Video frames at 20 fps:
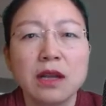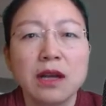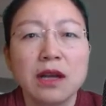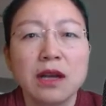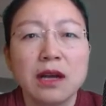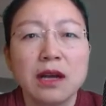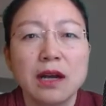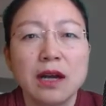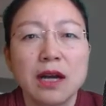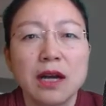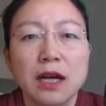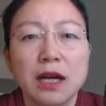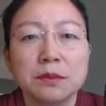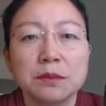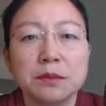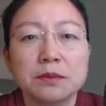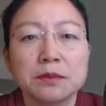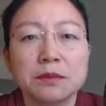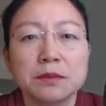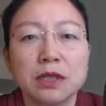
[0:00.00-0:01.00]

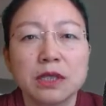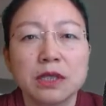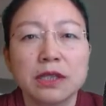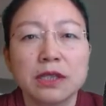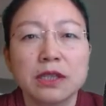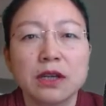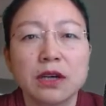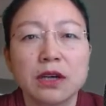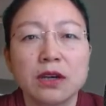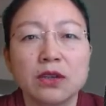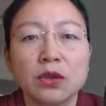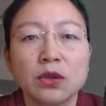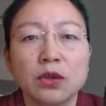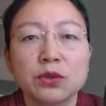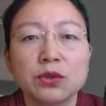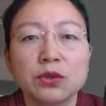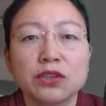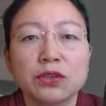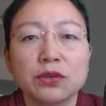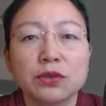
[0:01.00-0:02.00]
Click on
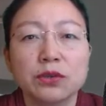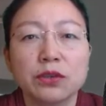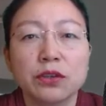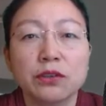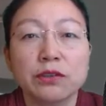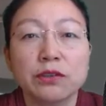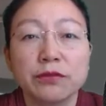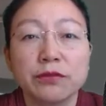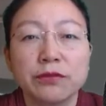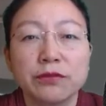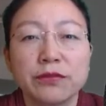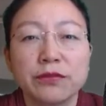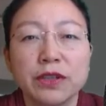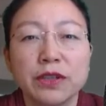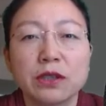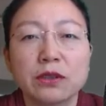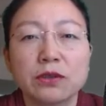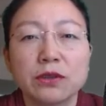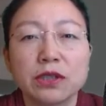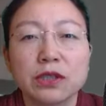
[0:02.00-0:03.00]
Auto
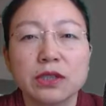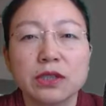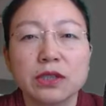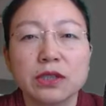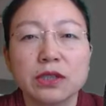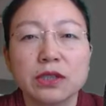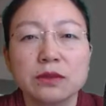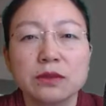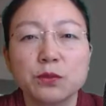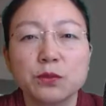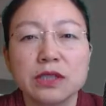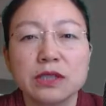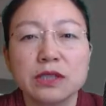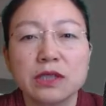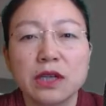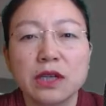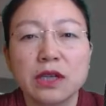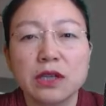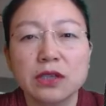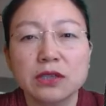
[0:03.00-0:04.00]
Configuration
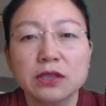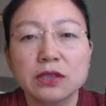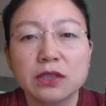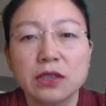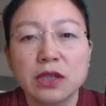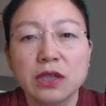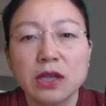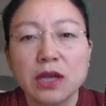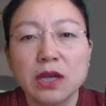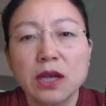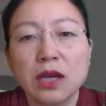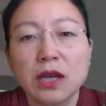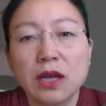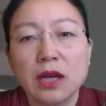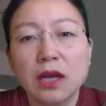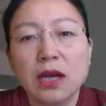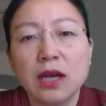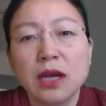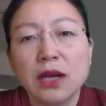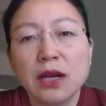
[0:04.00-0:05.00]
Wizard.
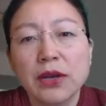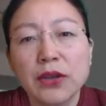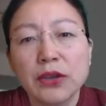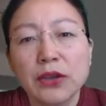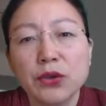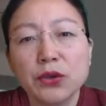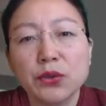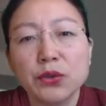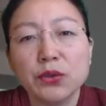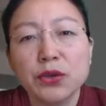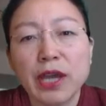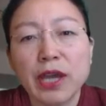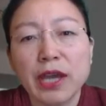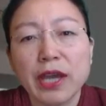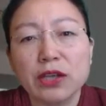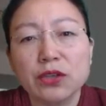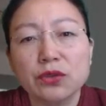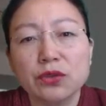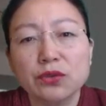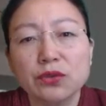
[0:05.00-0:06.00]
You can
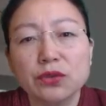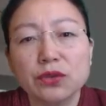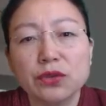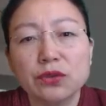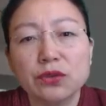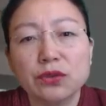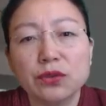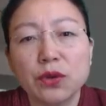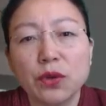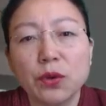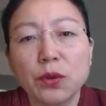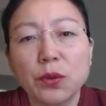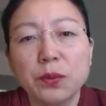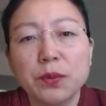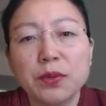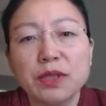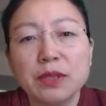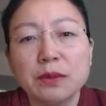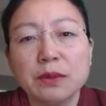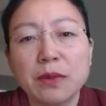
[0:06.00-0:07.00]
choose to
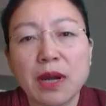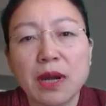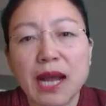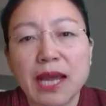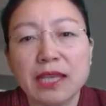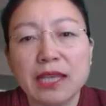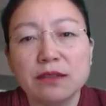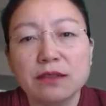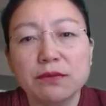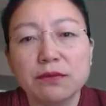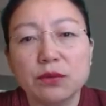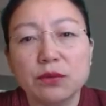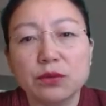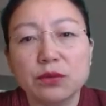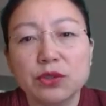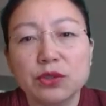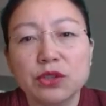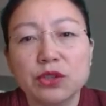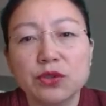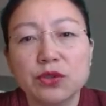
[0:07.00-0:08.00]
optimize for
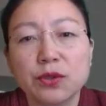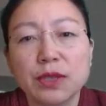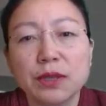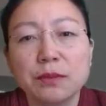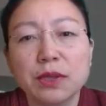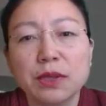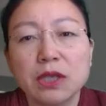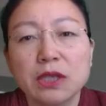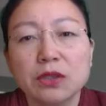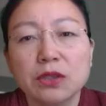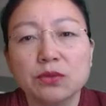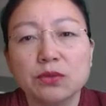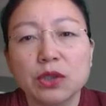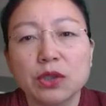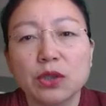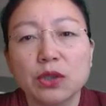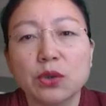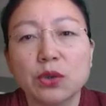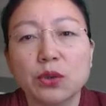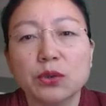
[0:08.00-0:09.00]
streaming,
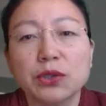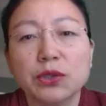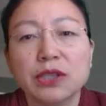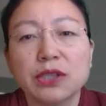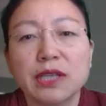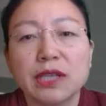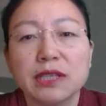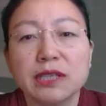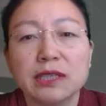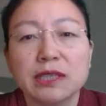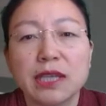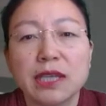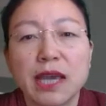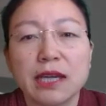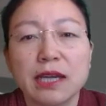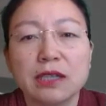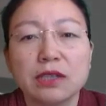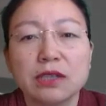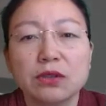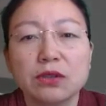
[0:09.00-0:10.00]
recording is
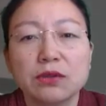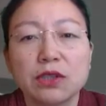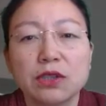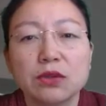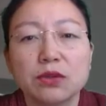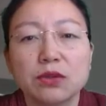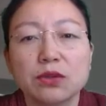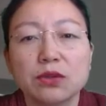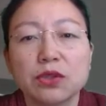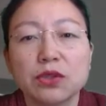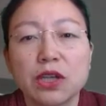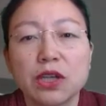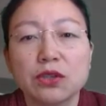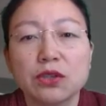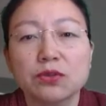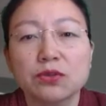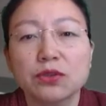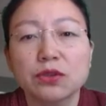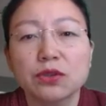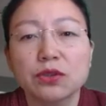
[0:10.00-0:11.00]
secondary, or you can
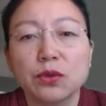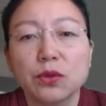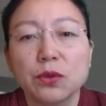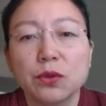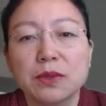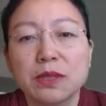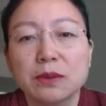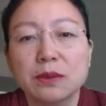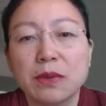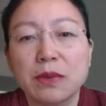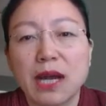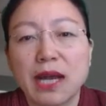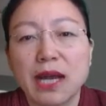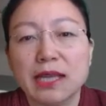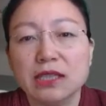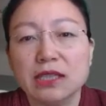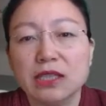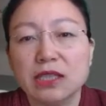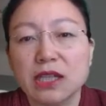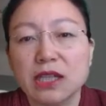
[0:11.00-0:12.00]
choose optimize
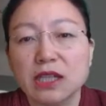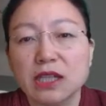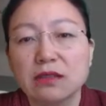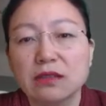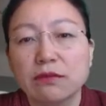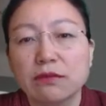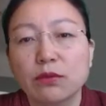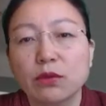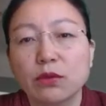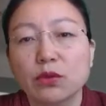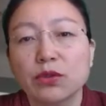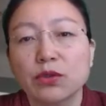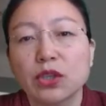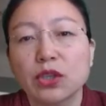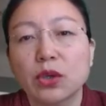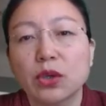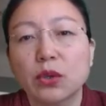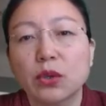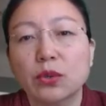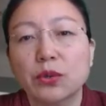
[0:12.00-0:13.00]
just for
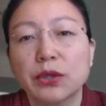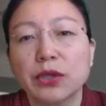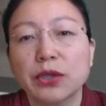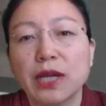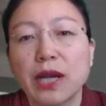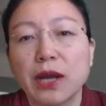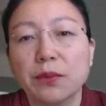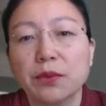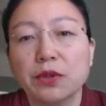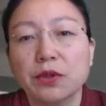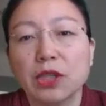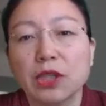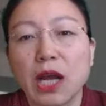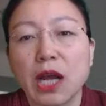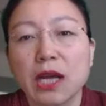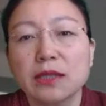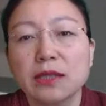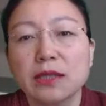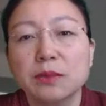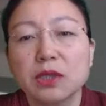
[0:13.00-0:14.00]
recording. I will
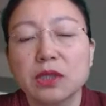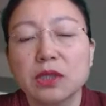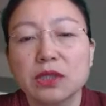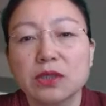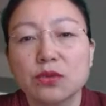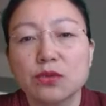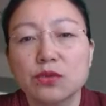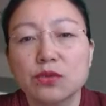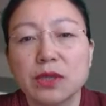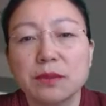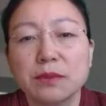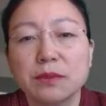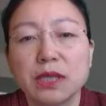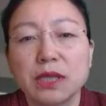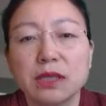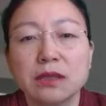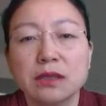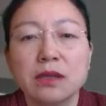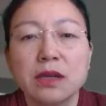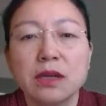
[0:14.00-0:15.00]
not be
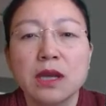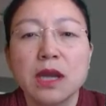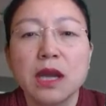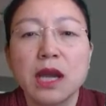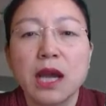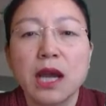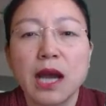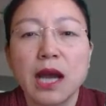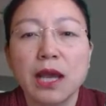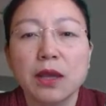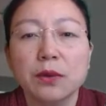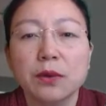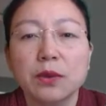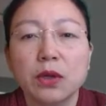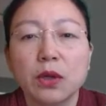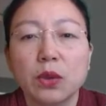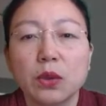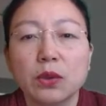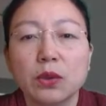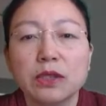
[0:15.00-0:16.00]
streaming. I will
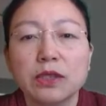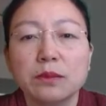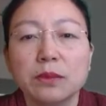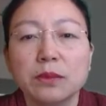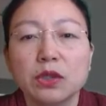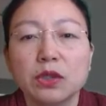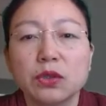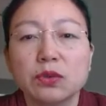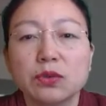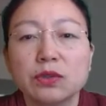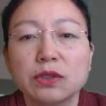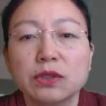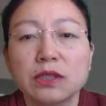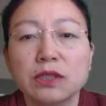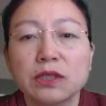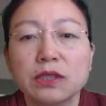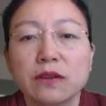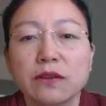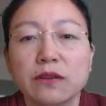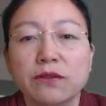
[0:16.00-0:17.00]
only be using
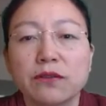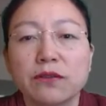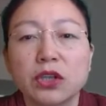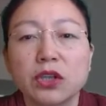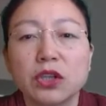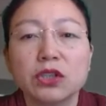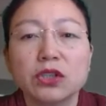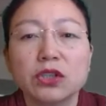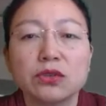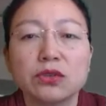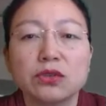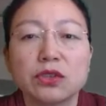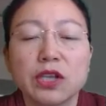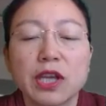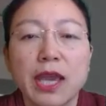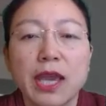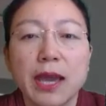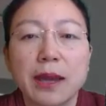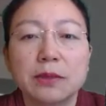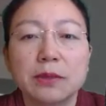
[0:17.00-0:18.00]
the virtual
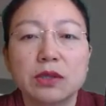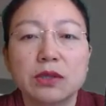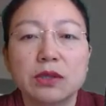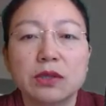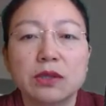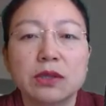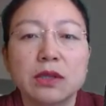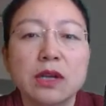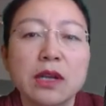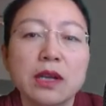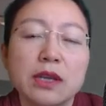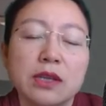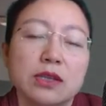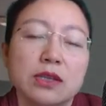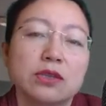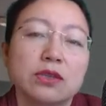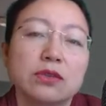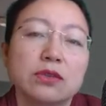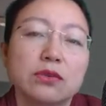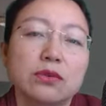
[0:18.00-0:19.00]
camera.
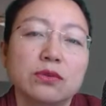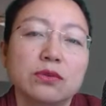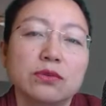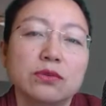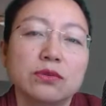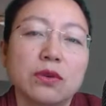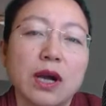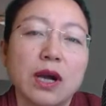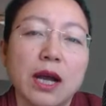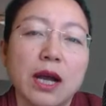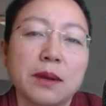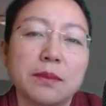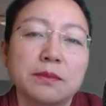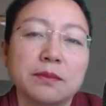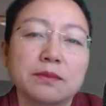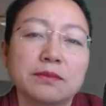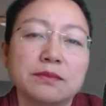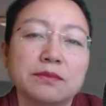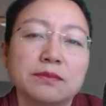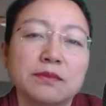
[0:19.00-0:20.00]
So
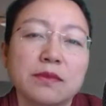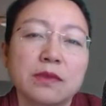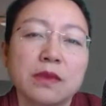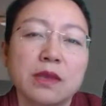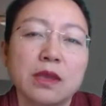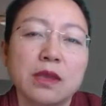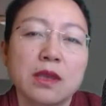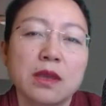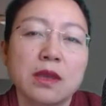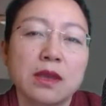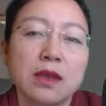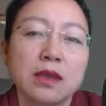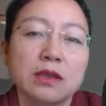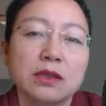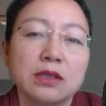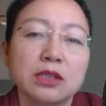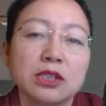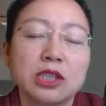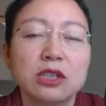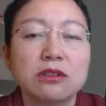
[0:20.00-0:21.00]

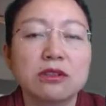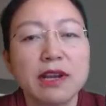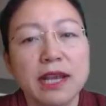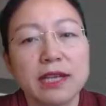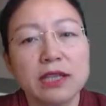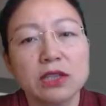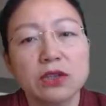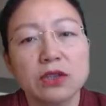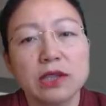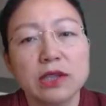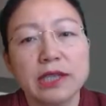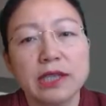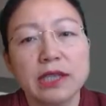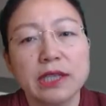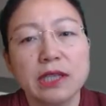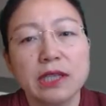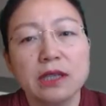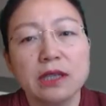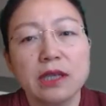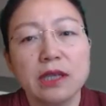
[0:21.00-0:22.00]

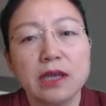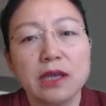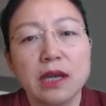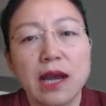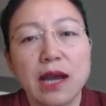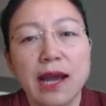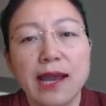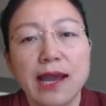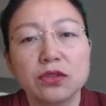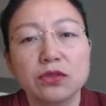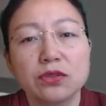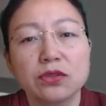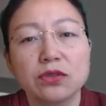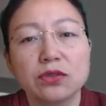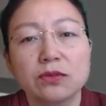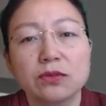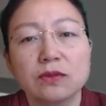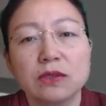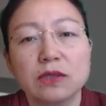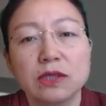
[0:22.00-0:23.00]
theoretically, I should
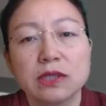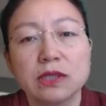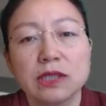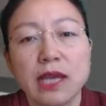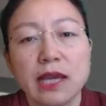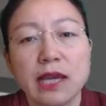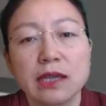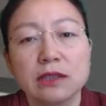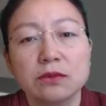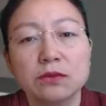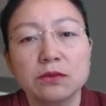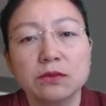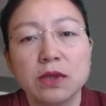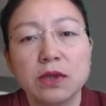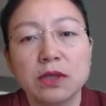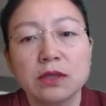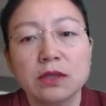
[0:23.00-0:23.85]
choose the second one.